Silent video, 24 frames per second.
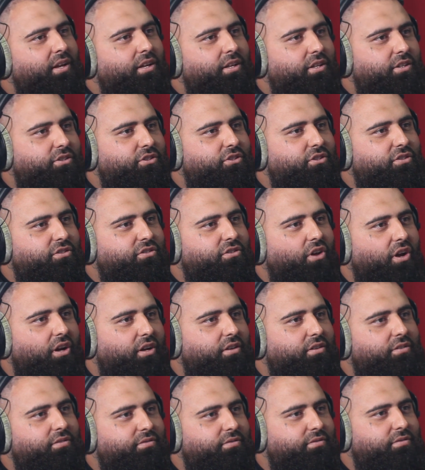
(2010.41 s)
it's just like,
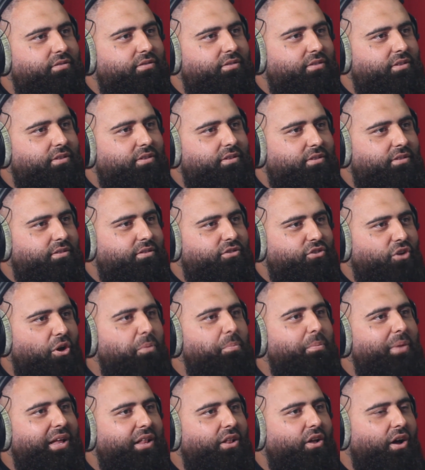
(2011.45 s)
I
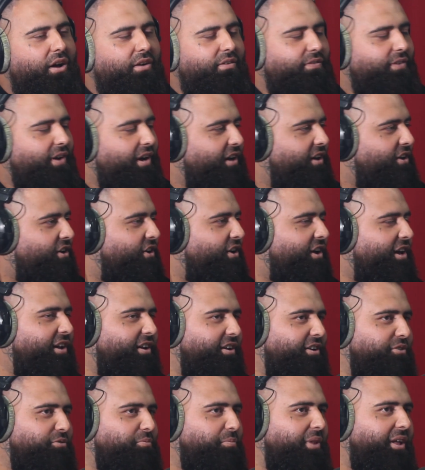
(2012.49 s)
don't know how to
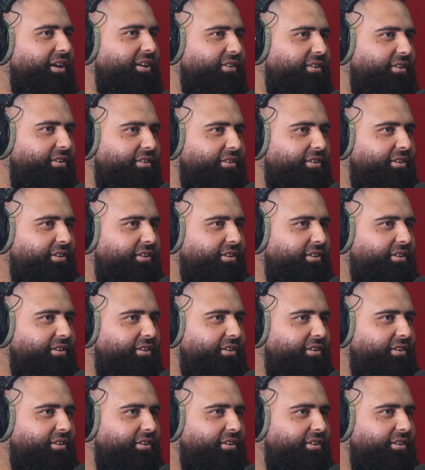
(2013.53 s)
explain it.